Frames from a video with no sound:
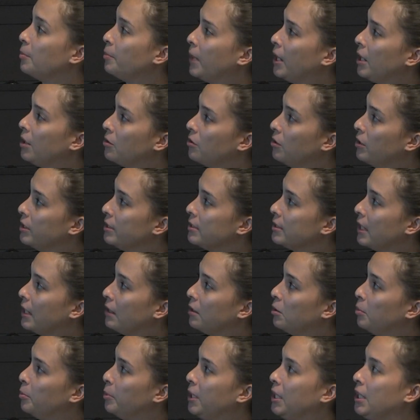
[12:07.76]
a medical
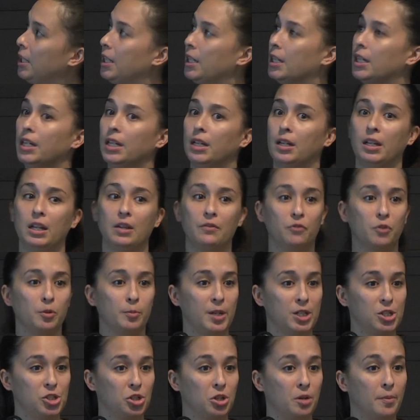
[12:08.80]
encyclopedia,
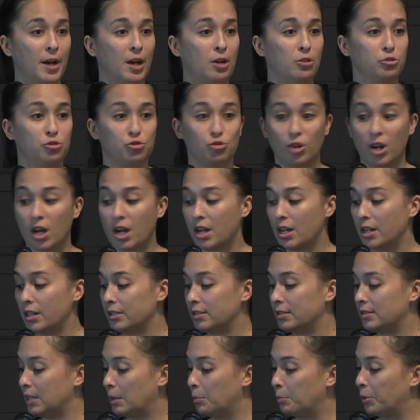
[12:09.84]
information about
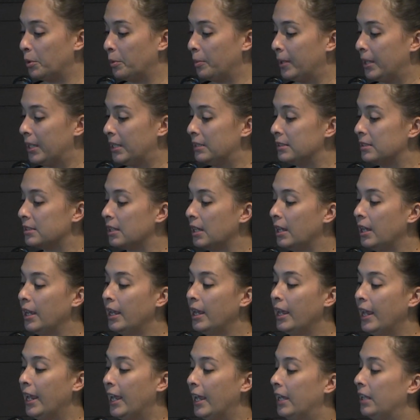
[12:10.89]
drugs, supplements,
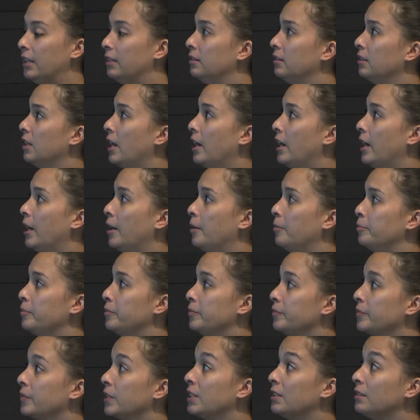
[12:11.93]
and
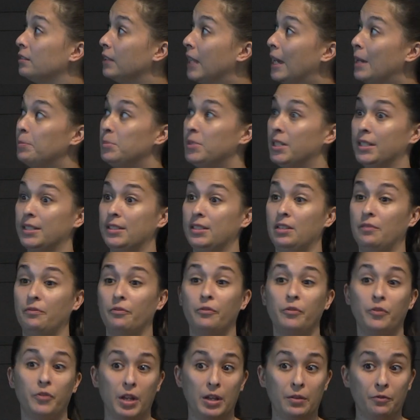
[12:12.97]
lab test
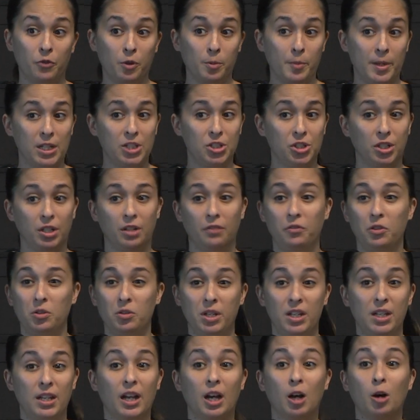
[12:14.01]
information. If you
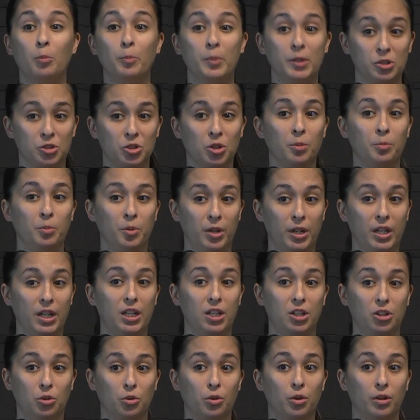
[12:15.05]
need help
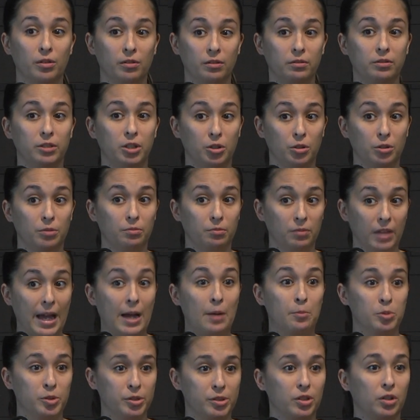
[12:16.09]
interpreting your
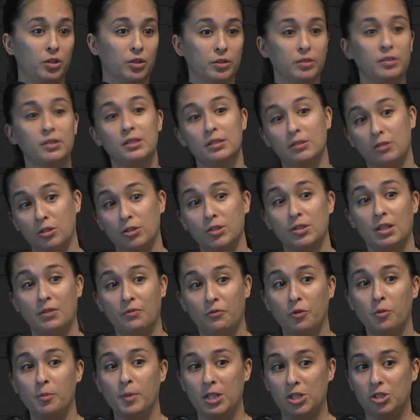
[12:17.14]
lab results, there's
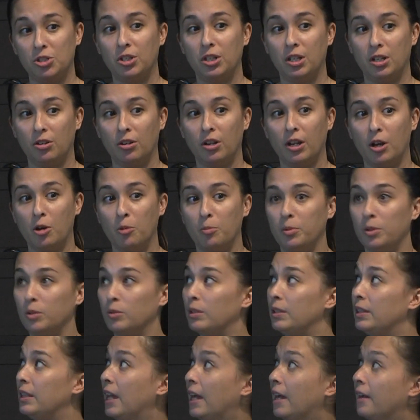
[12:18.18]
information here to help you
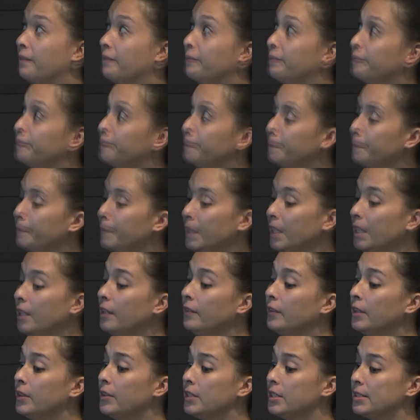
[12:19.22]
with that.
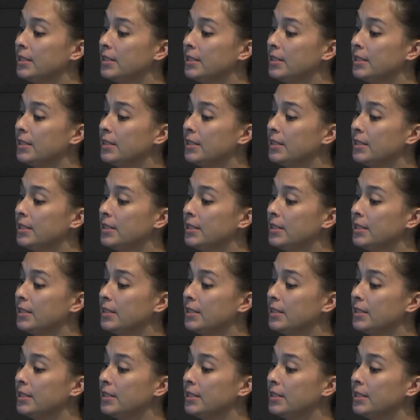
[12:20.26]
And then